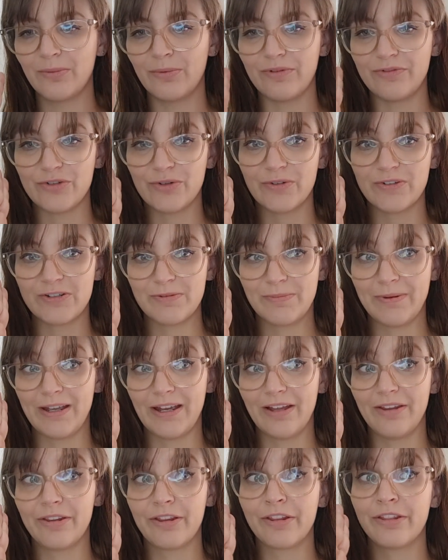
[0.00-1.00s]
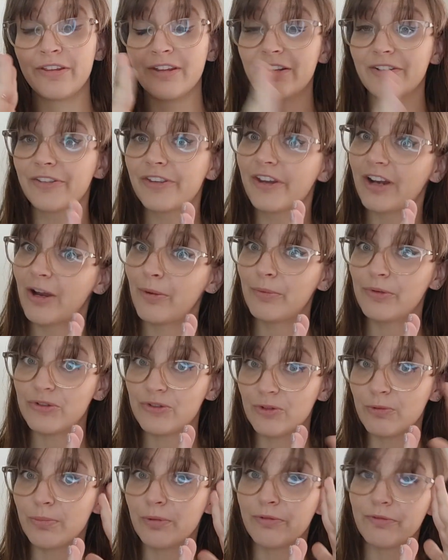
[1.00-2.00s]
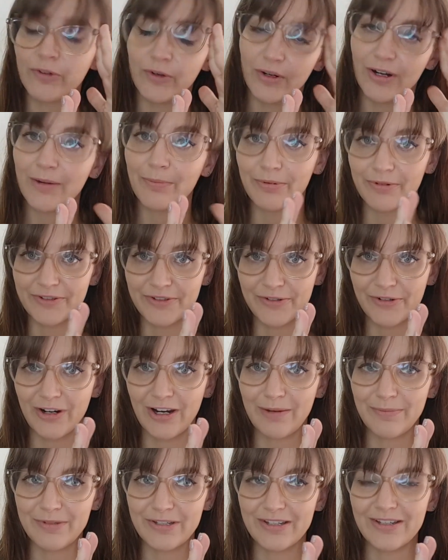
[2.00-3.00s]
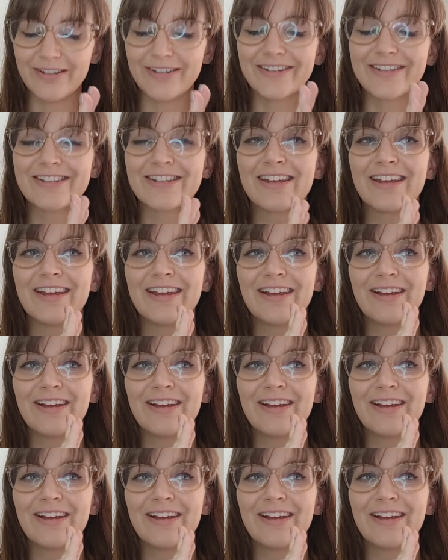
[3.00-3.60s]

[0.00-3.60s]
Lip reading: We've talked about the things that I would do before I prescribed it,